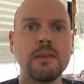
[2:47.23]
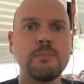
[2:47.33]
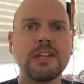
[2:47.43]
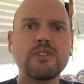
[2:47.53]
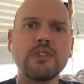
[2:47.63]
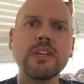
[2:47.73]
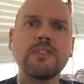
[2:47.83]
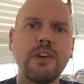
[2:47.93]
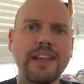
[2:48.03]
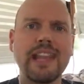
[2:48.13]
Make sure
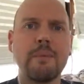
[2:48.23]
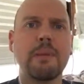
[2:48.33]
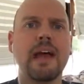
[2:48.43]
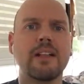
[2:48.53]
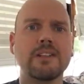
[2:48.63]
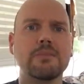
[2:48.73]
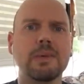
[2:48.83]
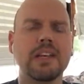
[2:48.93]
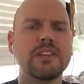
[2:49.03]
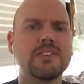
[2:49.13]
you find that balance,
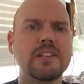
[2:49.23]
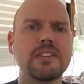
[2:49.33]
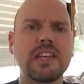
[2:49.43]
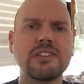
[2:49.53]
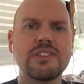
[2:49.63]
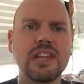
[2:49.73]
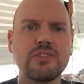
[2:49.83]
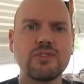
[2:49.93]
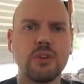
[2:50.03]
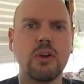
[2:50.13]
because it's
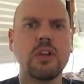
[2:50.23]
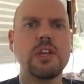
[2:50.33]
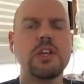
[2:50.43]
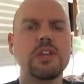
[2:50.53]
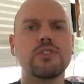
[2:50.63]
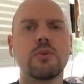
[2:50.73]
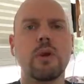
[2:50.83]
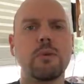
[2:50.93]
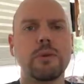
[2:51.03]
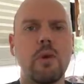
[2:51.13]
essential to
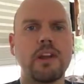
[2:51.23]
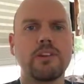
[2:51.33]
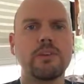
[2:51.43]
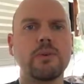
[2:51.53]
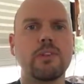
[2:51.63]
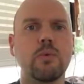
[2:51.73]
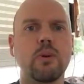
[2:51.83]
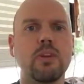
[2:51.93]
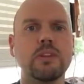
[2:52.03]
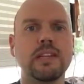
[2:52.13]
what we want to do in the
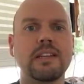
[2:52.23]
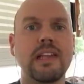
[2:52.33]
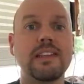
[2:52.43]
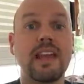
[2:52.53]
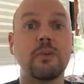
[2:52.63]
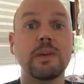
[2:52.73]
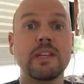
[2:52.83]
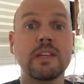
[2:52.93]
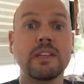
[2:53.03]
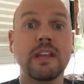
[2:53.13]
world, and that
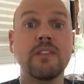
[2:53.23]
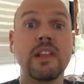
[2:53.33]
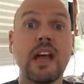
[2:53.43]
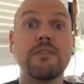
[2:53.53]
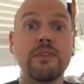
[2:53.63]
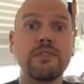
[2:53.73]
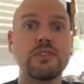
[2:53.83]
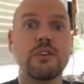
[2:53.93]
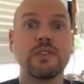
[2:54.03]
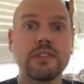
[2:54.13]
we live a life of
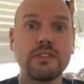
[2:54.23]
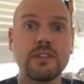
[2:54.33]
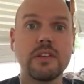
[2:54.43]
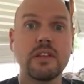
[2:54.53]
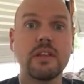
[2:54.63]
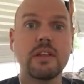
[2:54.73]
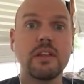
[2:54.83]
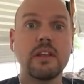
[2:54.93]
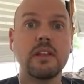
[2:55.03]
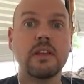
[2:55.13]
service,
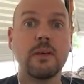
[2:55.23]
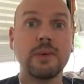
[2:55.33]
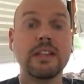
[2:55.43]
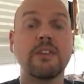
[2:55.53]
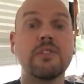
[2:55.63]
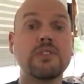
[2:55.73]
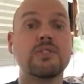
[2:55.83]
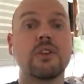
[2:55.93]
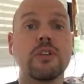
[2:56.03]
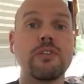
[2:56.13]
that we live to
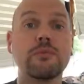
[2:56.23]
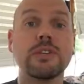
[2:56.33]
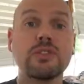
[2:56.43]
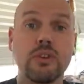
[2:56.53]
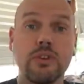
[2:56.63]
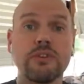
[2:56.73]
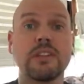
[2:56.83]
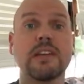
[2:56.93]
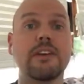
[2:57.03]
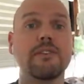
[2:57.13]
serve and we serve
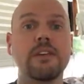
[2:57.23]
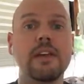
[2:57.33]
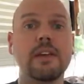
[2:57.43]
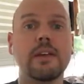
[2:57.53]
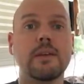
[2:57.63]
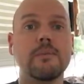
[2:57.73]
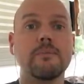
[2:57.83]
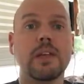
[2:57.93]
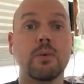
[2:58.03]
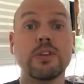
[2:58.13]
to live.
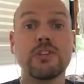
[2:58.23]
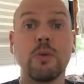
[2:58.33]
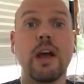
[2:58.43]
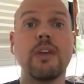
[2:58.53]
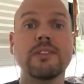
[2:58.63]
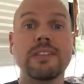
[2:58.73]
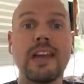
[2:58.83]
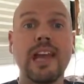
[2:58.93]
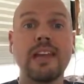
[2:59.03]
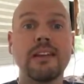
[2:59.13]
I wish you well
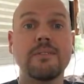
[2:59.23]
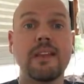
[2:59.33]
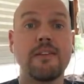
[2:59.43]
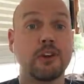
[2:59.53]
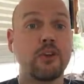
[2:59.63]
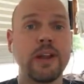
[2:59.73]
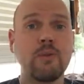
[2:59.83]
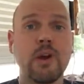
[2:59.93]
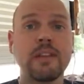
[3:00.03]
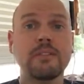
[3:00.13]
today. Have a great
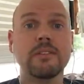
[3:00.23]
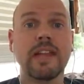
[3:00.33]
one.